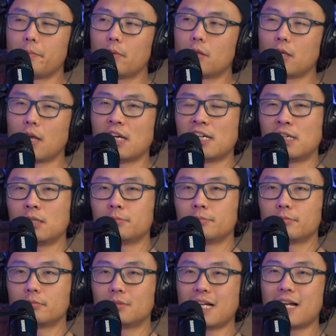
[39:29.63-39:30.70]

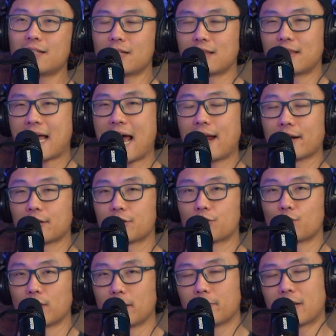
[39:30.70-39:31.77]
Not to that
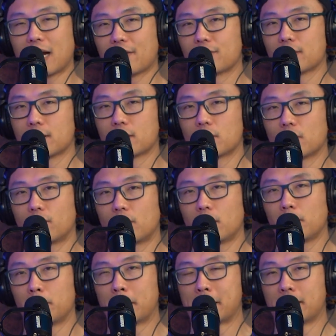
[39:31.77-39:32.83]
extreme that I've seen so far,
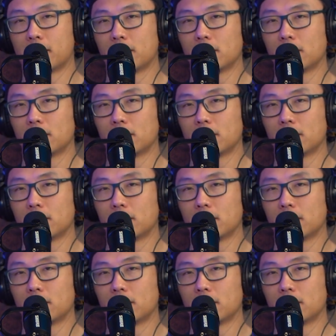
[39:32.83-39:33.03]
but